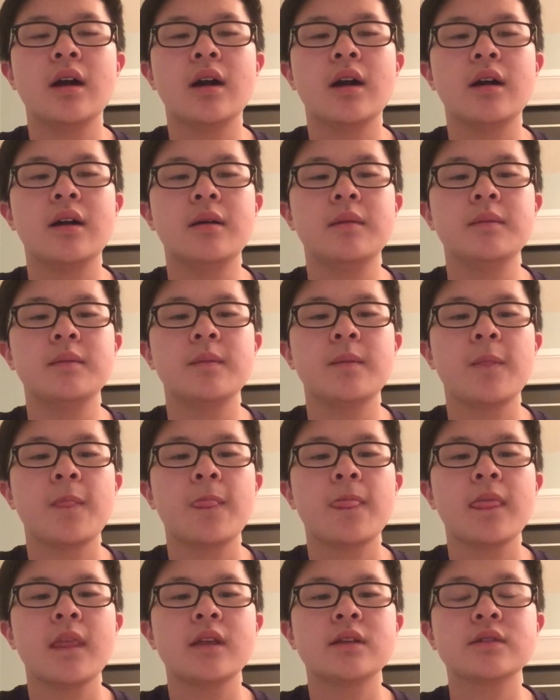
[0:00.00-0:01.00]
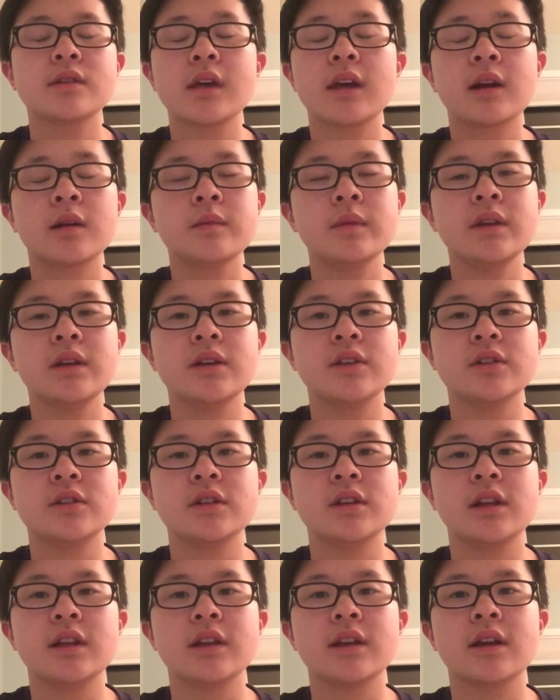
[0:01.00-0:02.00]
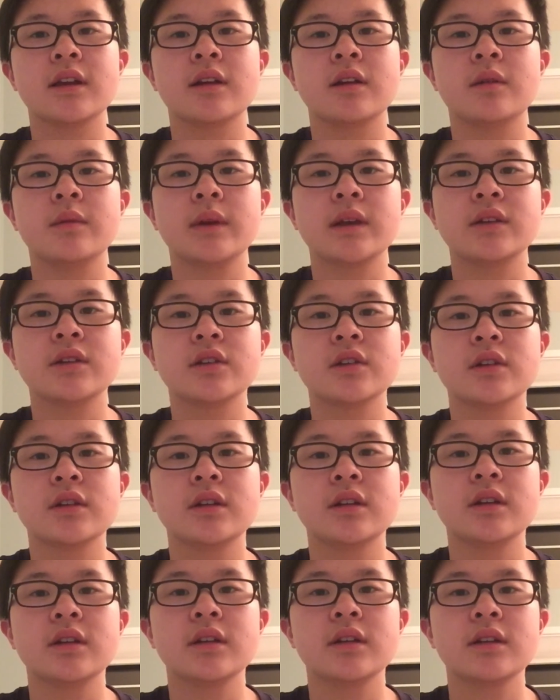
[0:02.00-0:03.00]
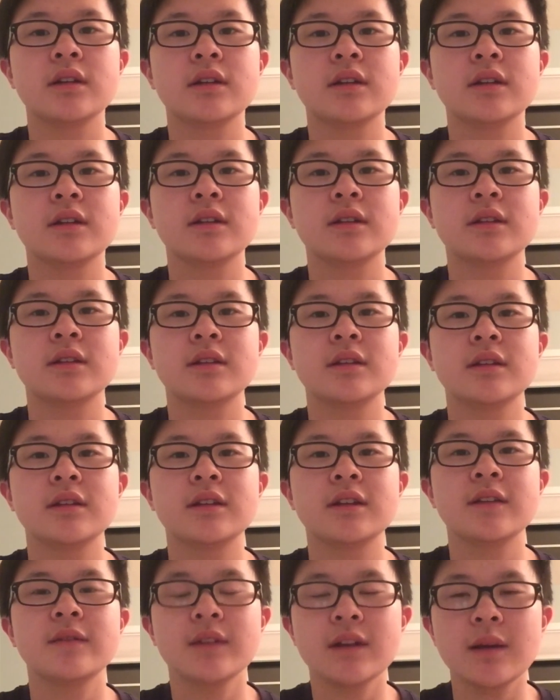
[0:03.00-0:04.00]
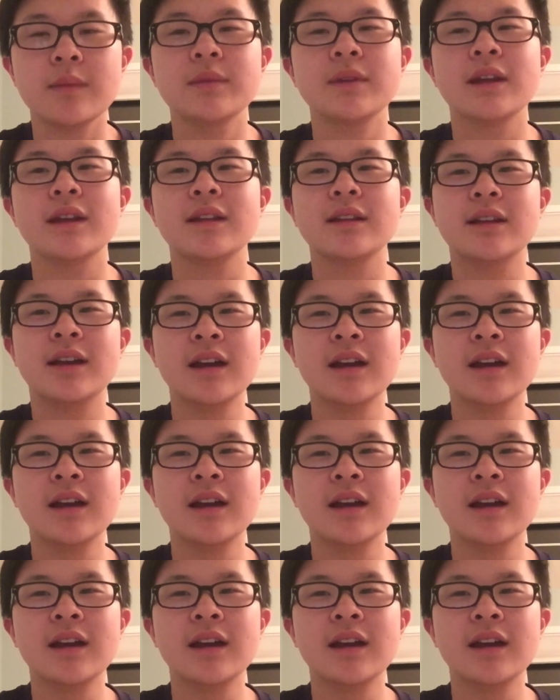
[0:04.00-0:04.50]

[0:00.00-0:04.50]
Um, so that'll be interesting and I'll make sure to, to give an update.